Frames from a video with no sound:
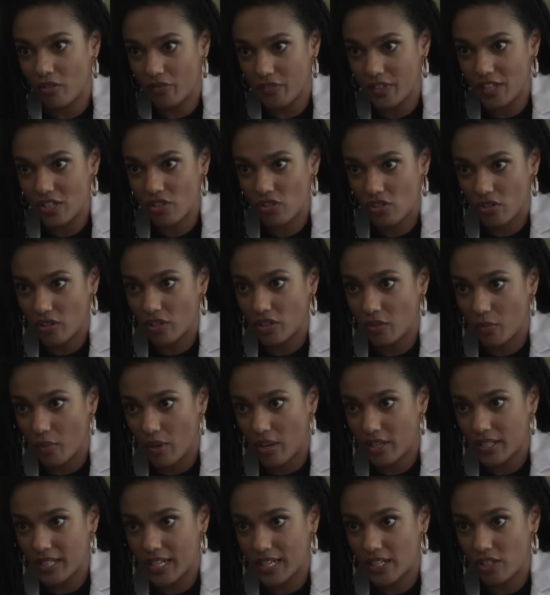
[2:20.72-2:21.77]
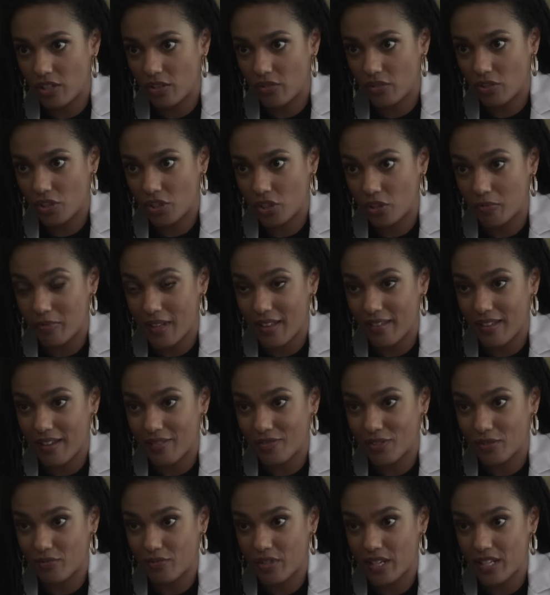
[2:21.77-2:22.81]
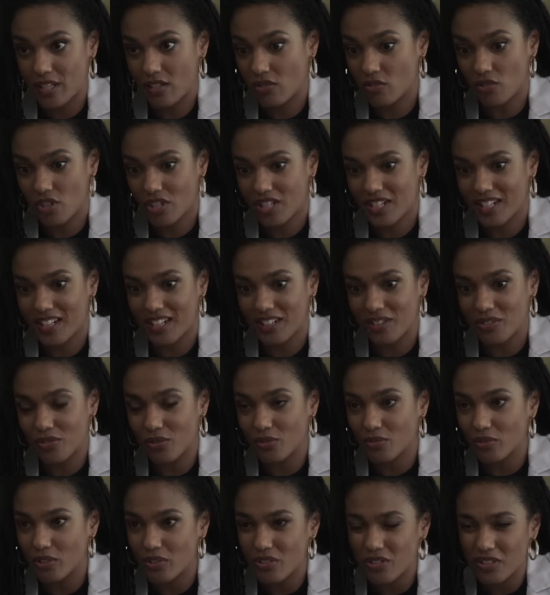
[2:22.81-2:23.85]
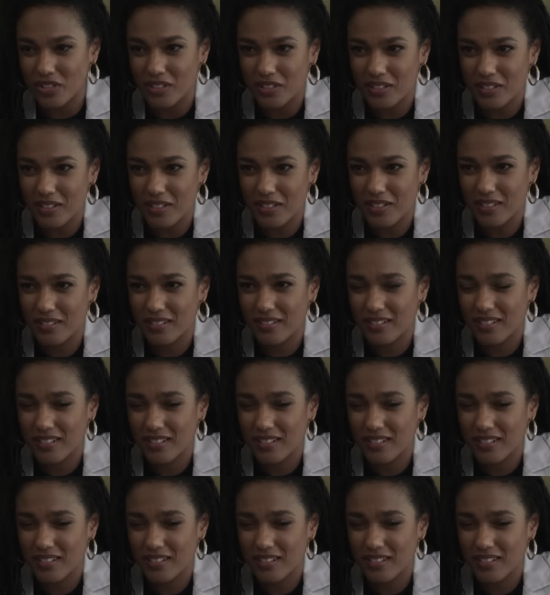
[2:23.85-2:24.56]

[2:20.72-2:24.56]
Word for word: office during the workday, do you assume they're there for a reason or just to hear you talk nonsense?